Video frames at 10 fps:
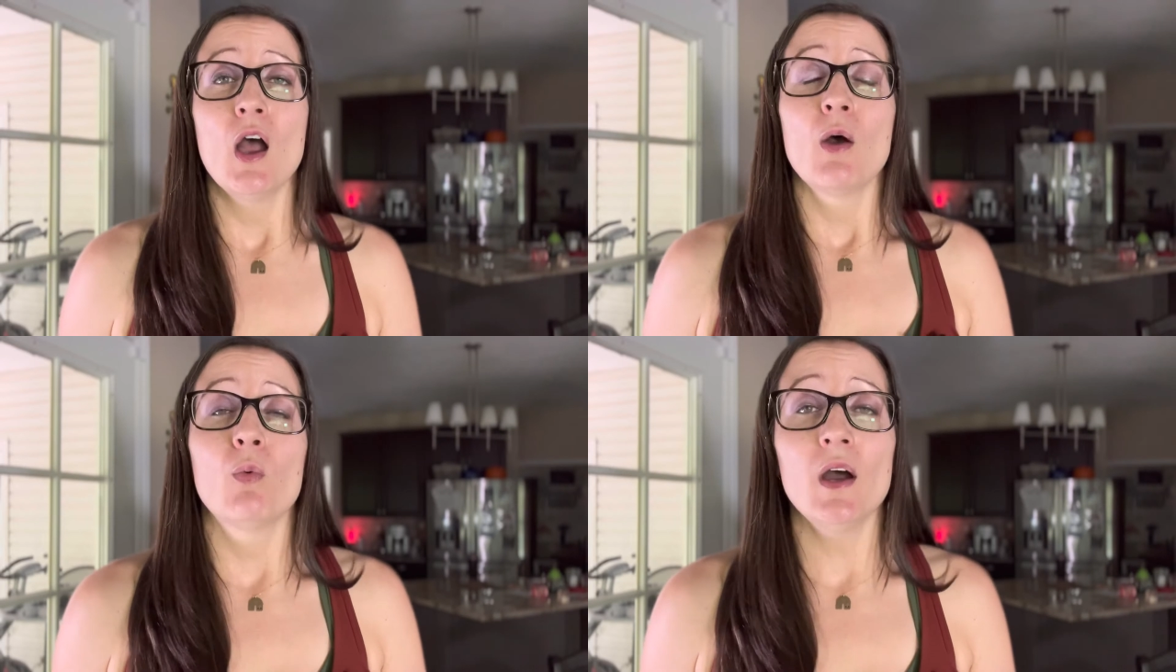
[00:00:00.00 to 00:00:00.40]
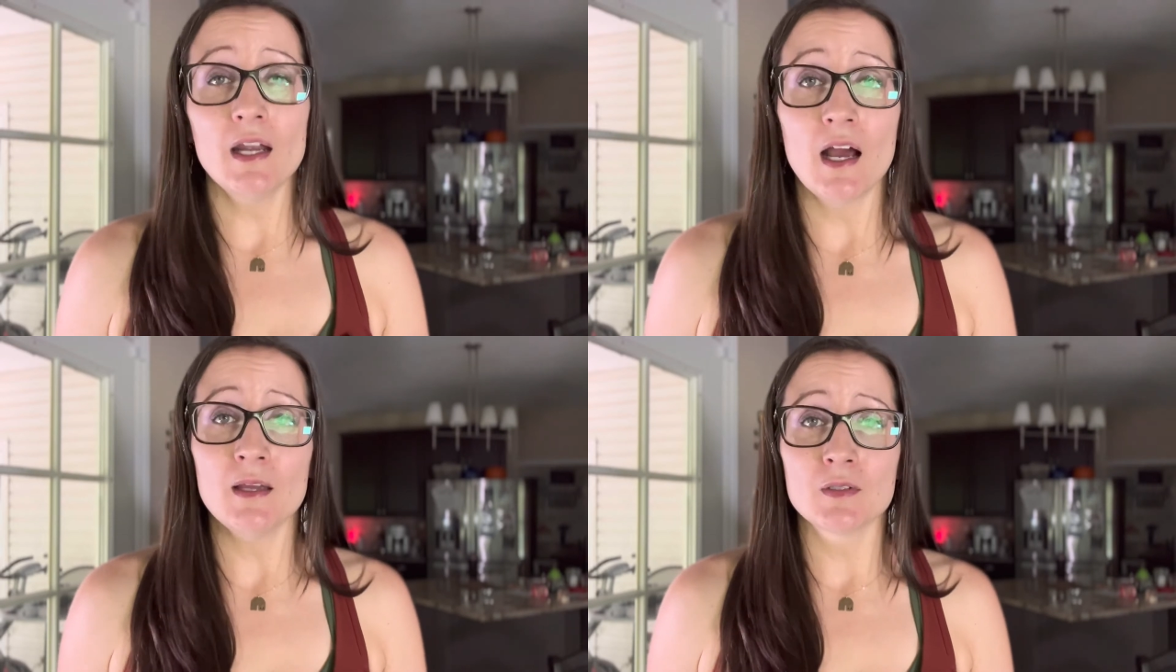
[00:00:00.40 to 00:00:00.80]
What
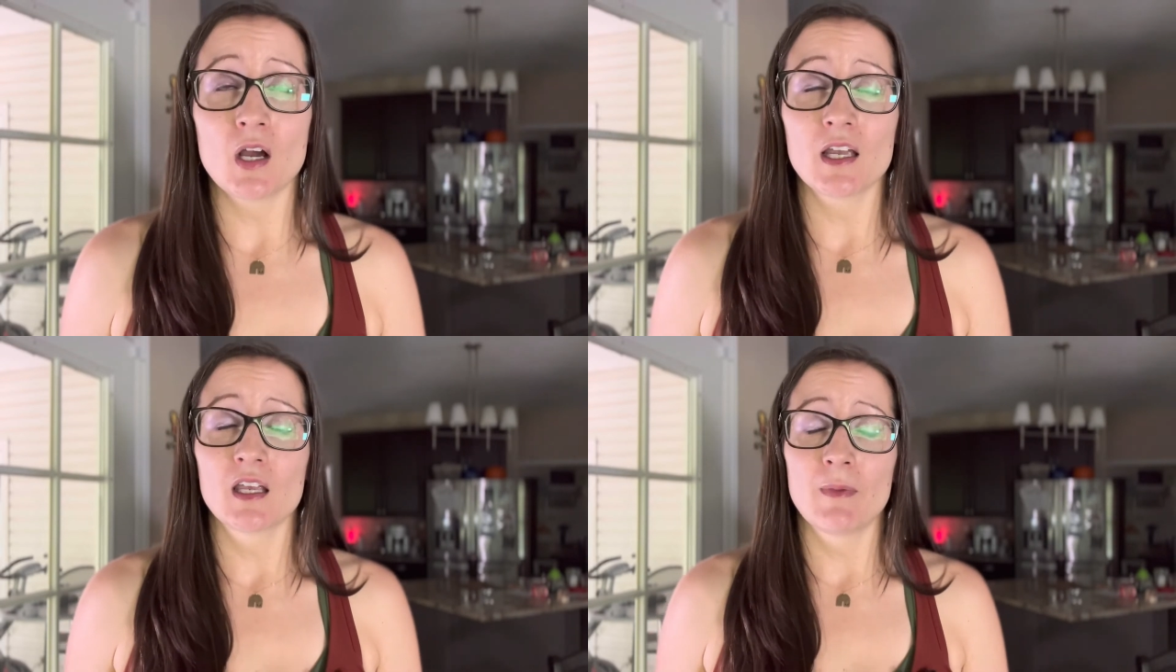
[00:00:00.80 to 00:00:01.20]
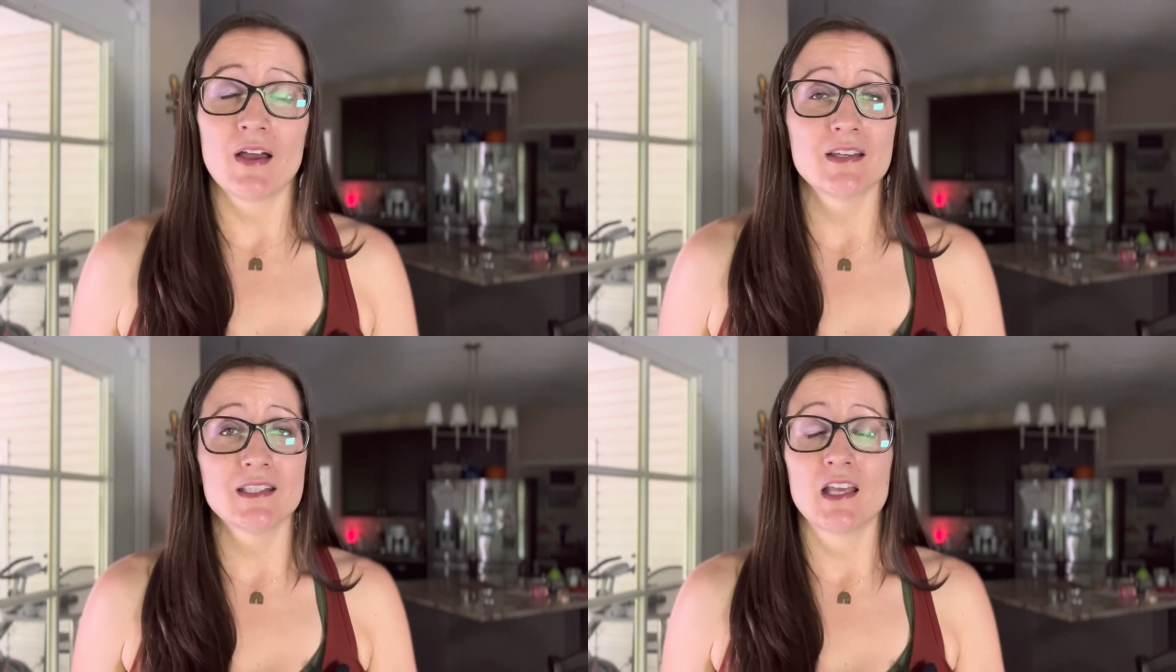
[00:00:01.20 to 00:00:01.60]
I'm talking about
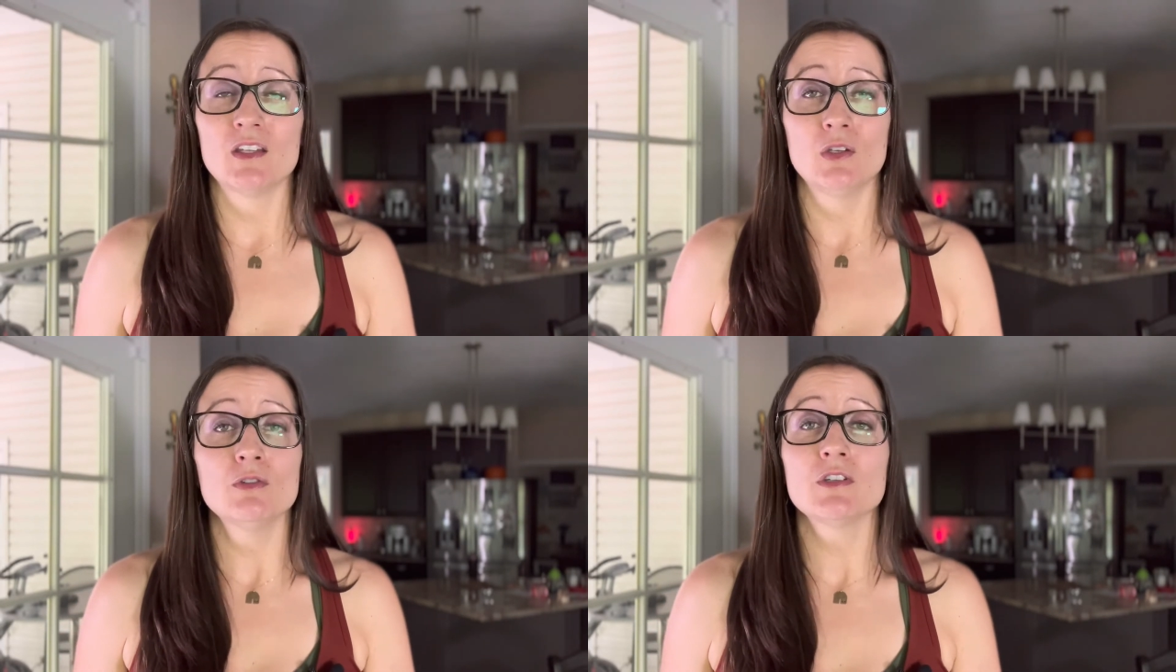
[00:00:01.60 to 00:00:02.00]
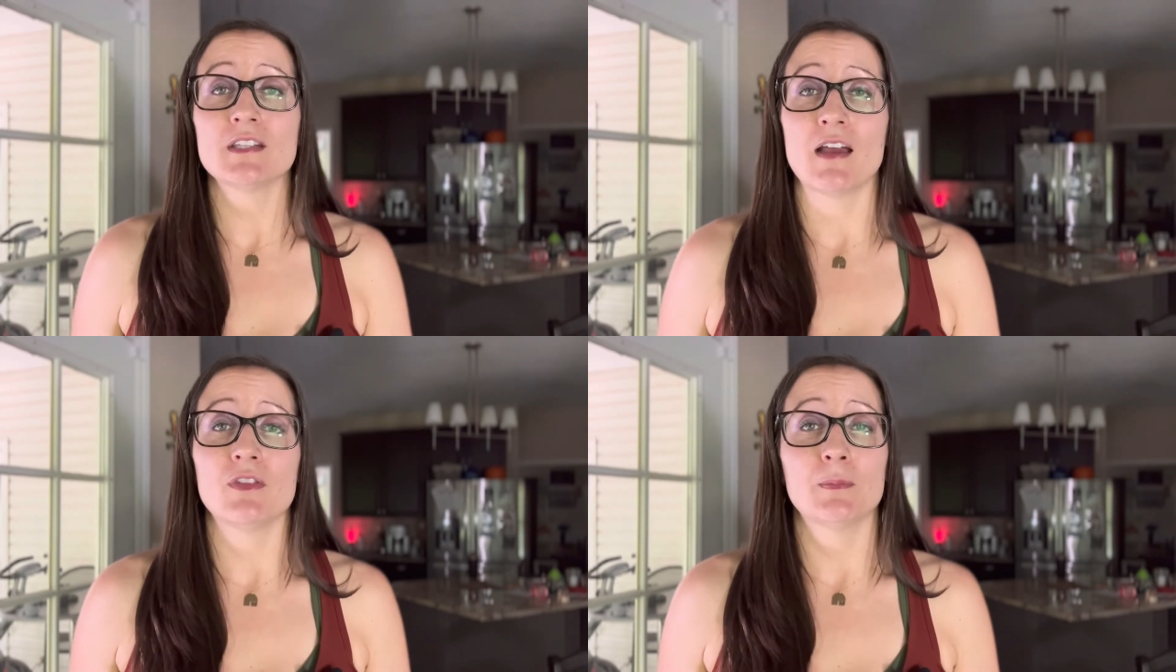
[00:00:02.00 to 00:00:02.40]
is that you just
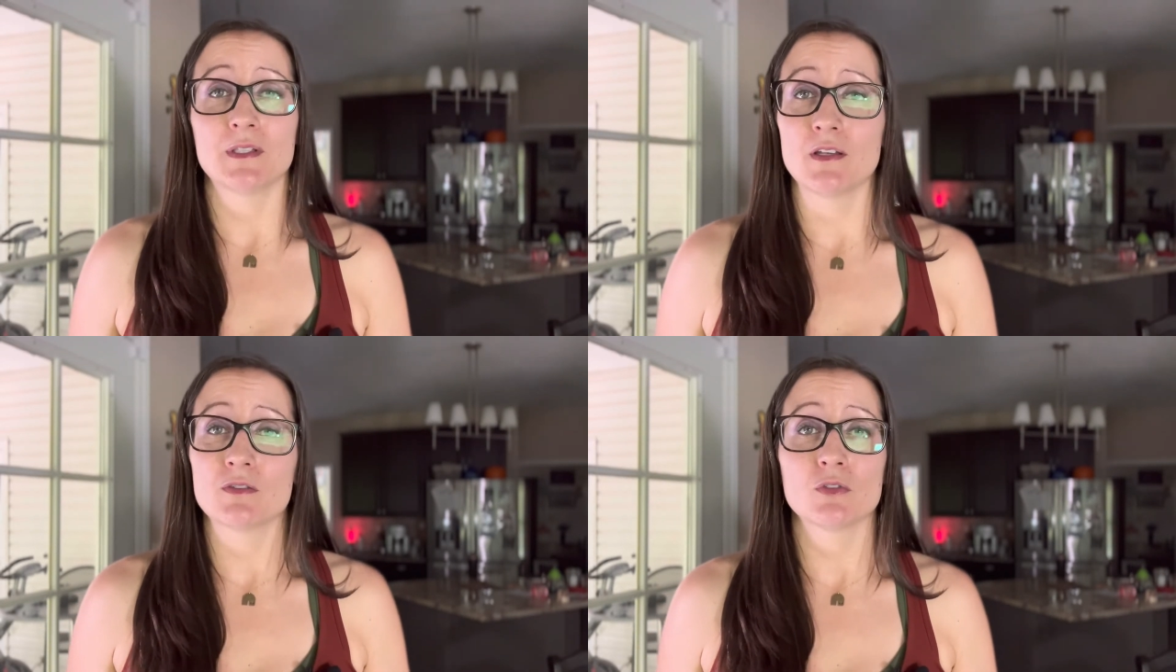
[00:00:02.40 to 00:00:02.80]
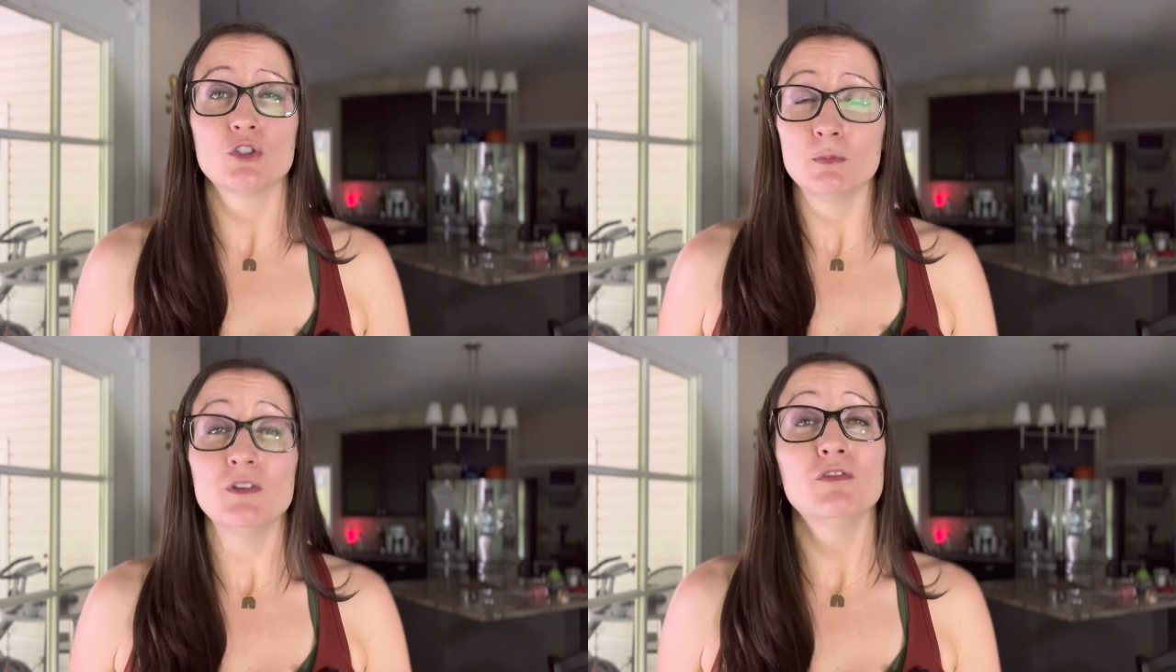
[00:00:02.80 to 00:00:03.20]
have the potential
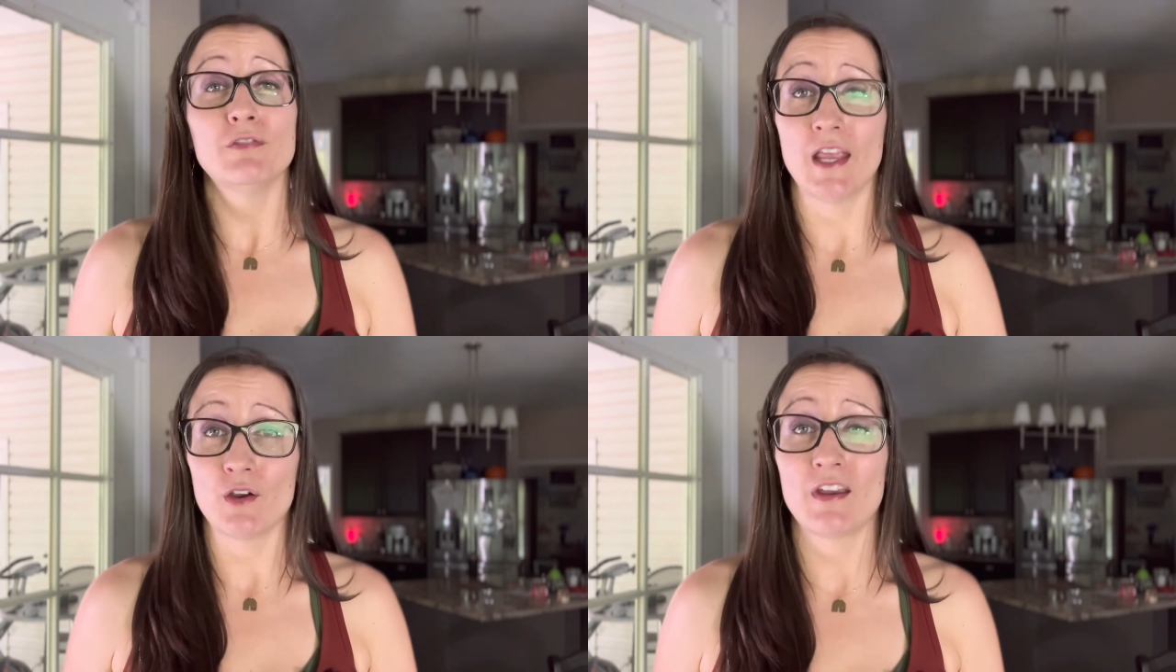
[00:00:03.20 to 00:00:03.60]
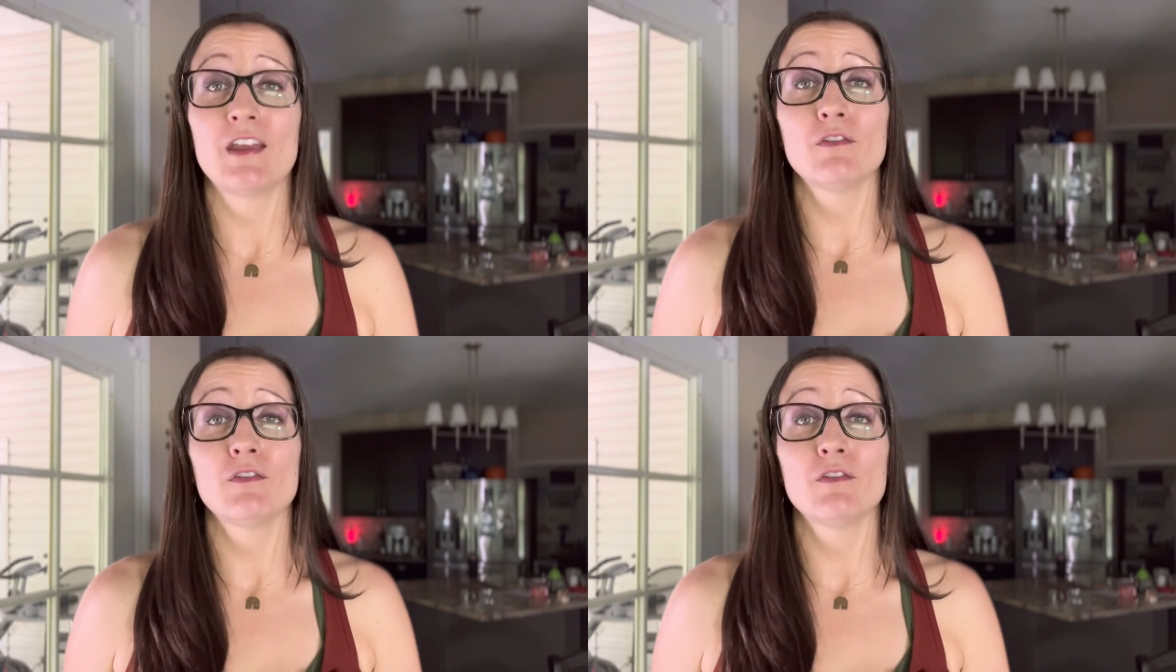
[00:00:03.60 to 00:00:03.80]
to be very,